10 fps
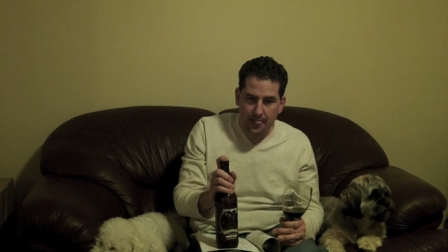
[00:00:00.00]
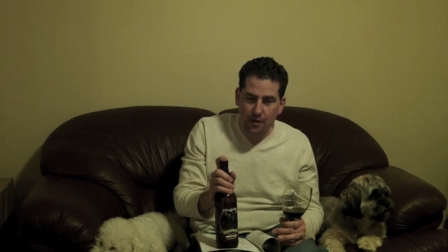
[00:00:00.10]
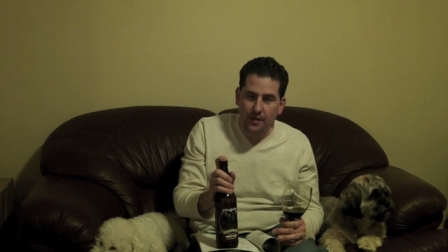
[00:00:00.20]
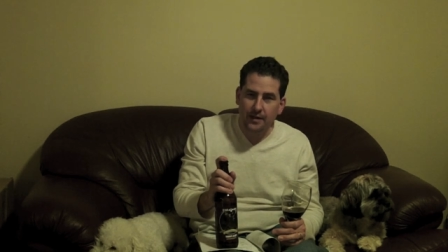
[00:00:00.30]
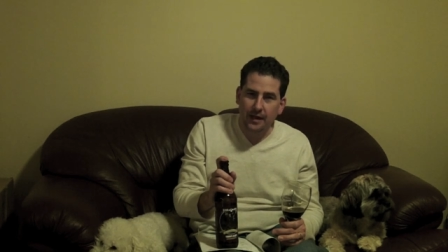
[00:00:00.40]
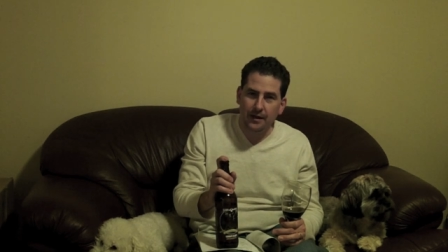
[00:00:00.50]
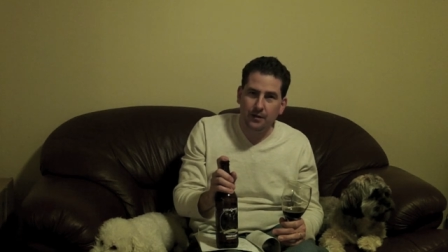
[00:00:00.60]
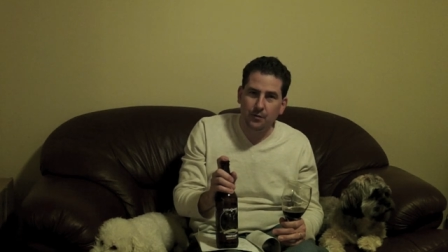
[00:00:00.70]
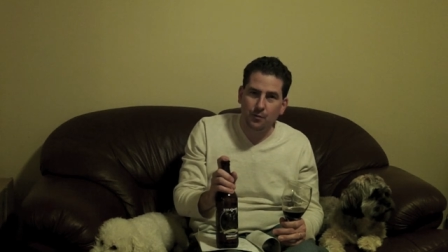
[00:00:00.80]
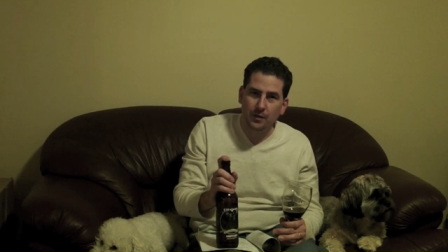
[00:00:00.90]
the only thing I
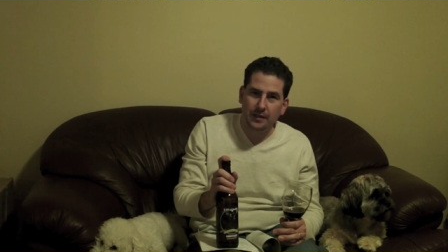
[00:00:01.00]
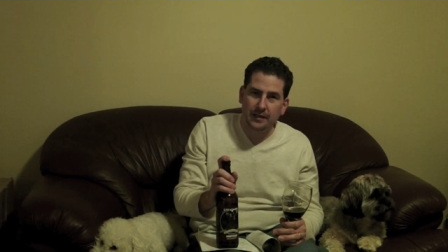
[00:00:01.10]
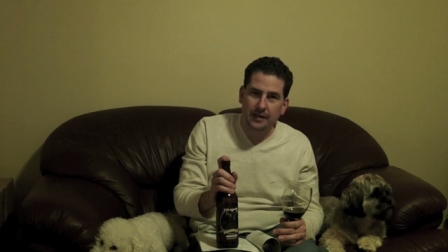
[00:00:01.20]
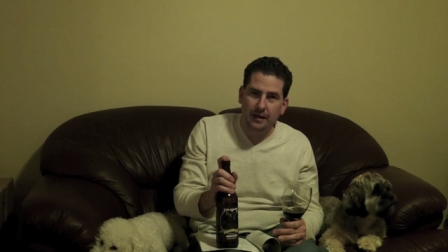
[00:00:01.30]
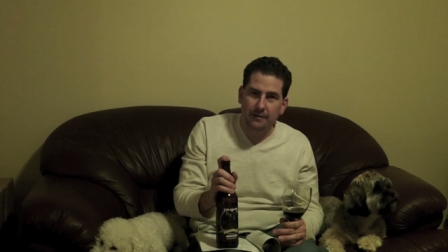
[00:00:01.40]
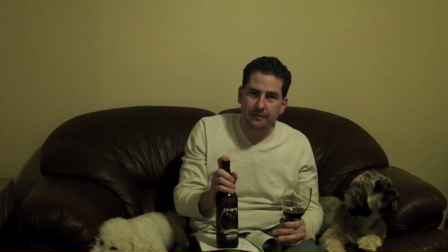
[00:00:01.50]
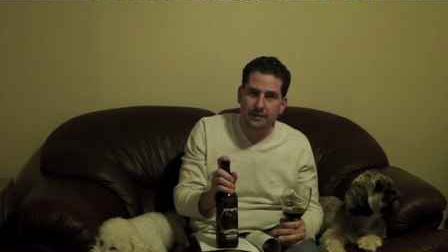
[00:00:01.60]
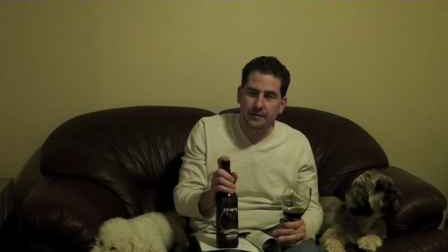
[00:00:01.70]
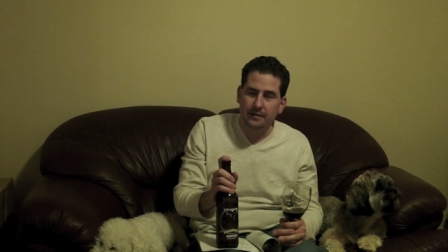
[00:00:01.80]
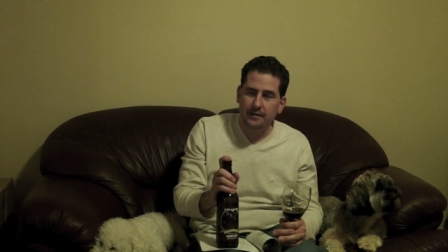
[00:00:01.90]
could really get out of
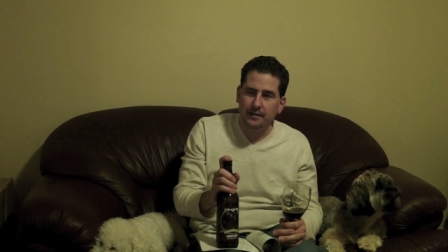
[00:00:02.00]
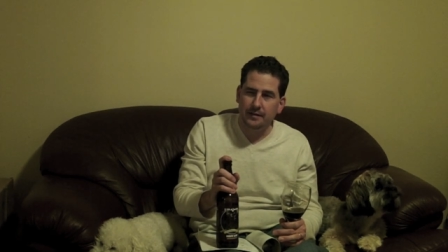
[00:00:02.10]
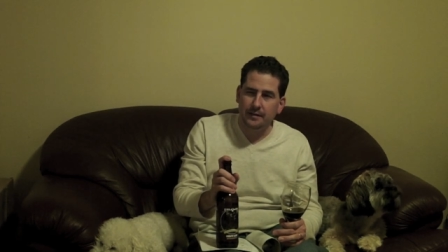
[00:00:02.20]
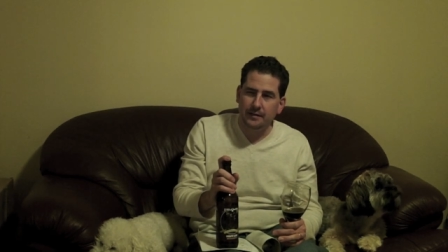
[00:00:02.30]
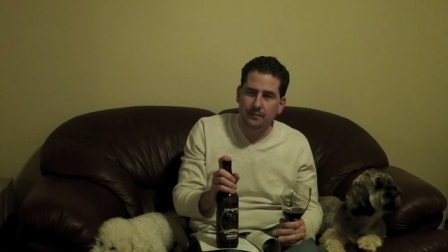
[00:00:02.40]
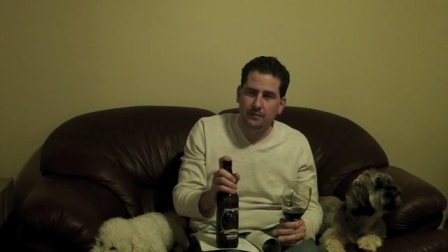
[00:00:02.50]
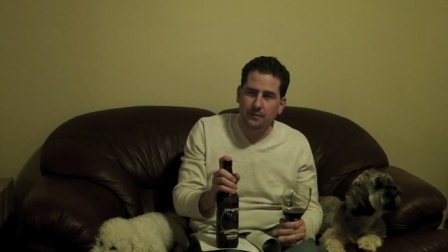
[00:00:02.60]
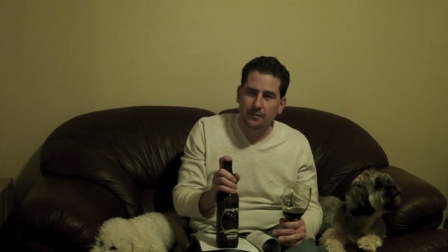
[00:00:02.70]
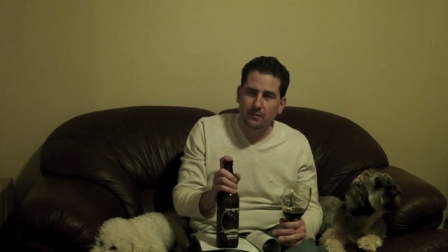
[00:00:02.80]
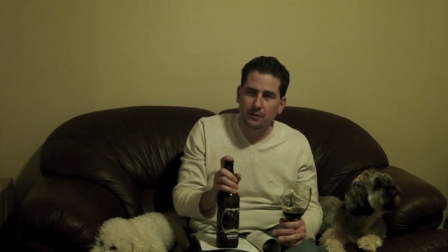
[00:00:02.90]
it
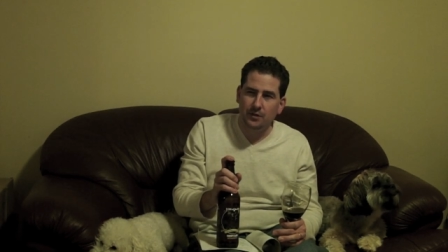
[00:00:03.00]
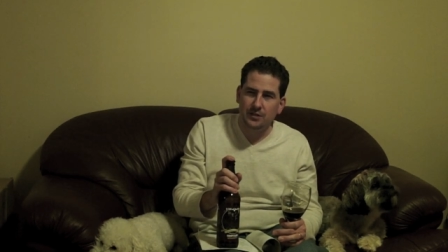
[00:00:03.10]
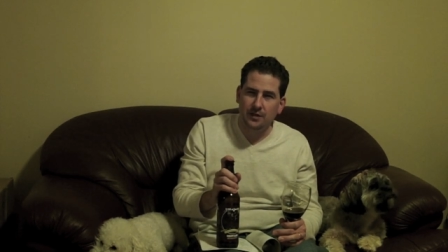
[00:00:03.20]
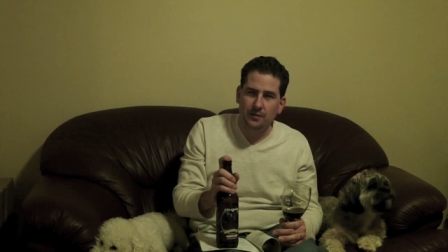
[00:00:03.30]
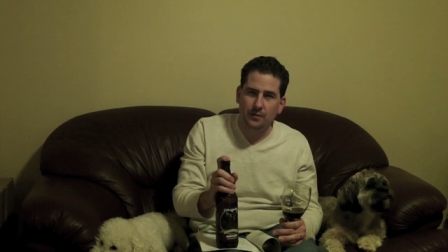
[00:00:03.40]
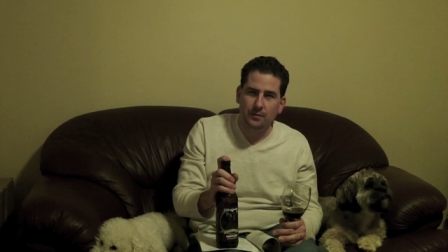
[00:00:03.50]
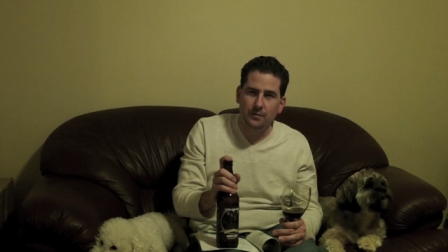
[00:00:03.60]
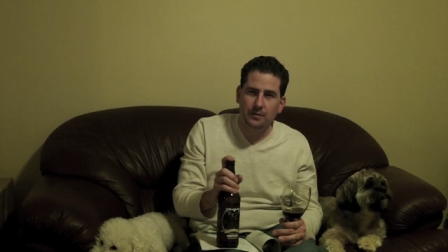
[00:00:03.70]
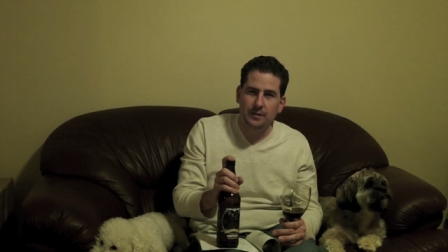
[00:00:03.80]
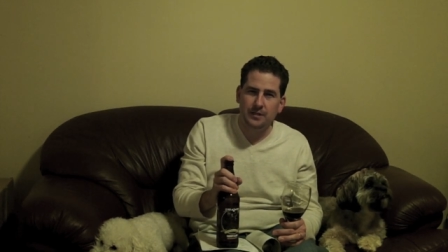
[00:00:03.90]
were
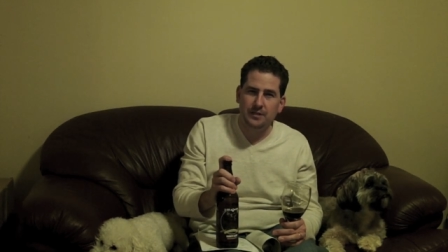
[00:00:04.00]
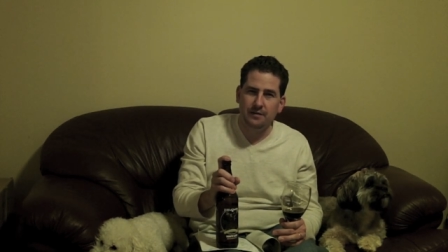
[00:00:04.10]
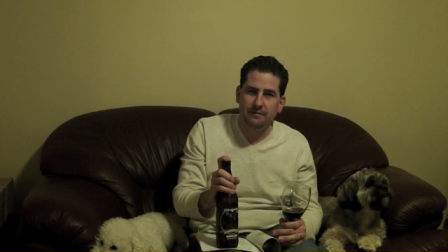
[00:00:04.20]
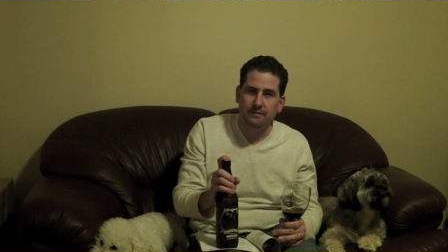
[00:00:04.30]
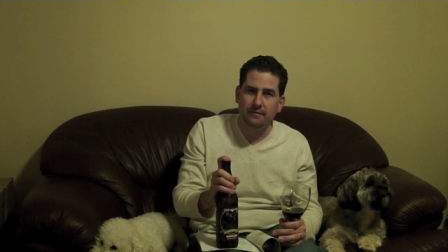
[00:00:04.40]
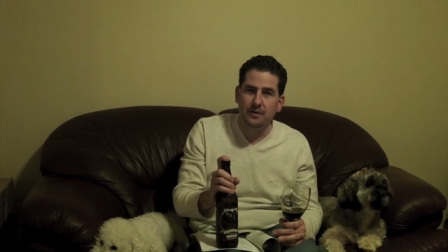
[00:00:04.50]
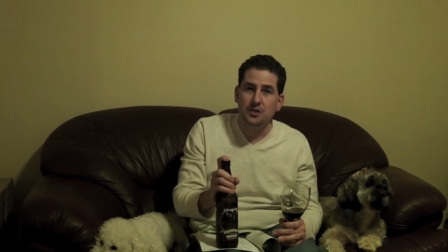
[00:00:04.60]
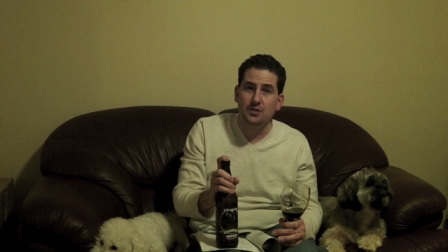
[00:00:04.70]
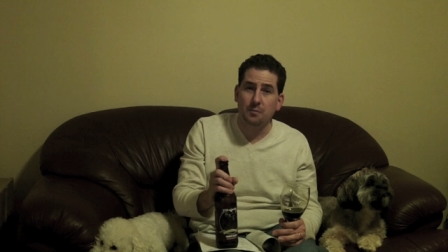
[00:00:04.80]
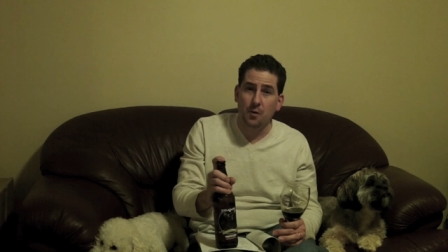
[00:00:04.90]
subtleness of
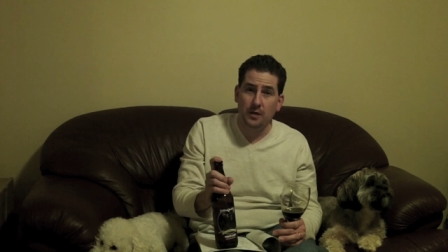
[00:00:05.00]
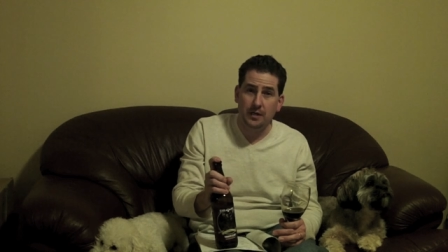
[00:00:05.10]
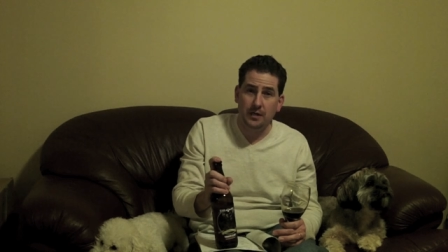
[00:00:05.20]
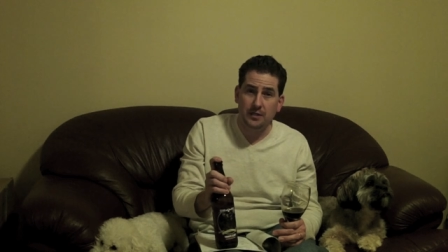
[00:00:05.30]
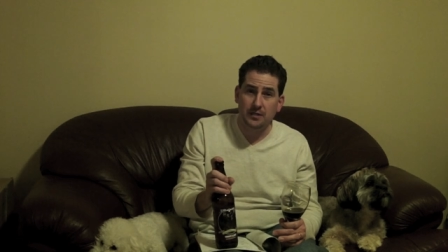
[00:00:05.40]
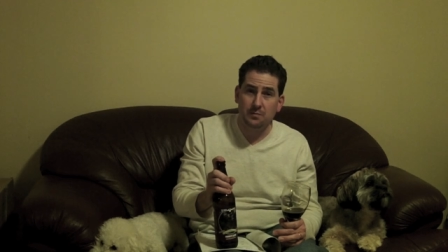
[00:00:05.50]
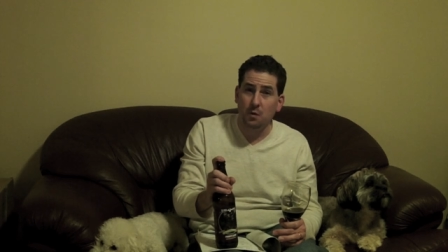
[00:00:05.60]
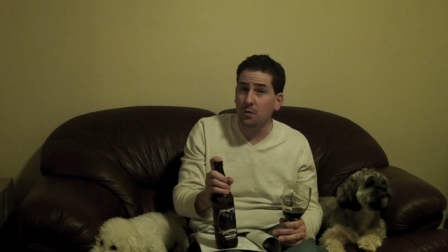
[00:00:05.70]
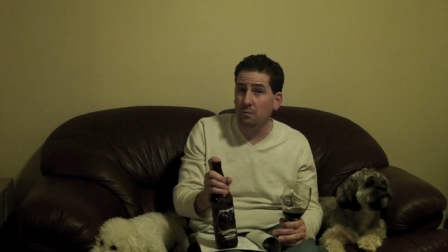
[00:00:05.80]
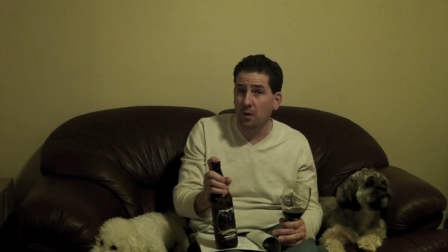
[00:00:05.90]
smokiness,
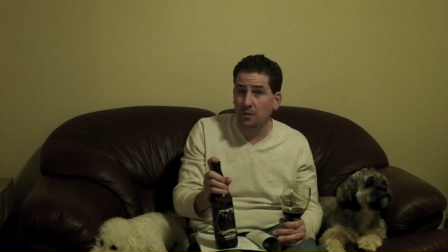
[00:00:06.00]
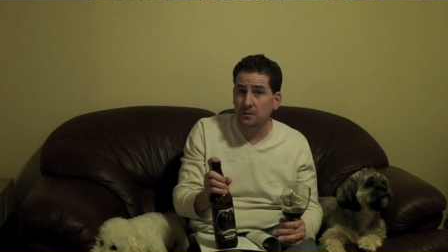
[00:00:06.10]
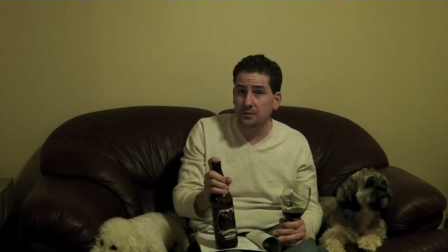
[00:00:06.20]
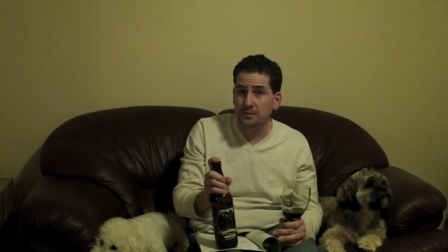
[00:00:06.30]
smoke malt.